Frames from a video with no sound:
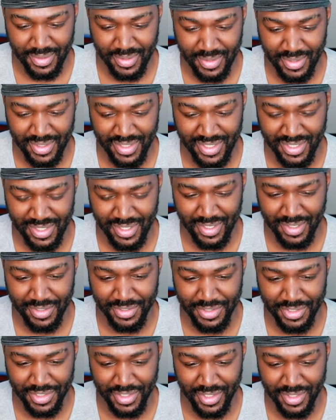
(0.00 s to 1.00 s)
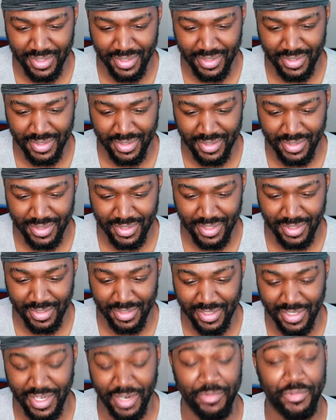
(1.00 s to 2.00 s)
Oh shit.
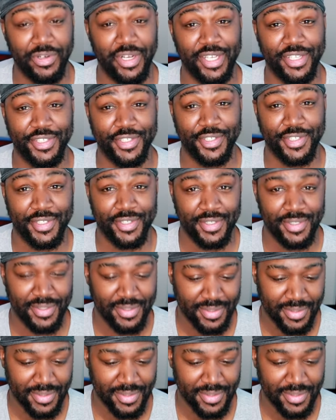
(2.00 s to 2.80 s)
It's gonna rust.